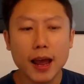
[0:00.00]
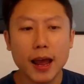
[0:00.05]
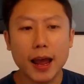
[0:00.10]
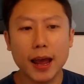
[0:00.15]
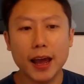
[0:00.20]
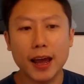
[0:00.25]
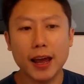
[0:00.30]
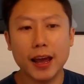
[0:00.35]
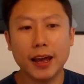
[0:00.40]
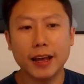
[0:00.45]

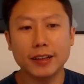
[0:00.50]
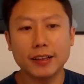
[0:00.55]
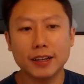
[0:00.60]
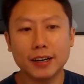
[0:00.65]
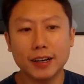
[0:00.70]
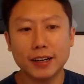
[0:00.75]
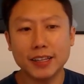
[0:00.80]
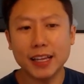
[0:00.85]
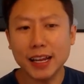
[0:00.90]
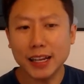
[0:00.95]
And
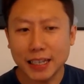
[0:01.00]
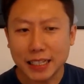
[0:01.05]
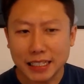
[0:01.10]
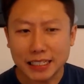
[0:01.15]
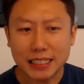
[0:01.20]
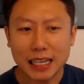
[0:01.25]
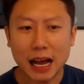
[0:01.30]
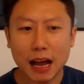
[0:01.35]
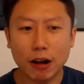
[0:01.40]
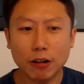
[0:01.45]
that
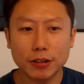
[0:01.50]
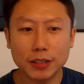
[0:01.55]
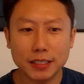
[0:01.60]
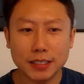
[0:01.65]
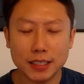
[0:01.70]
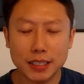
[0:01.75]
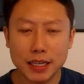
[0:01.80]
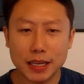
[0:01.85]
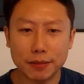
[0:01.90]
is how this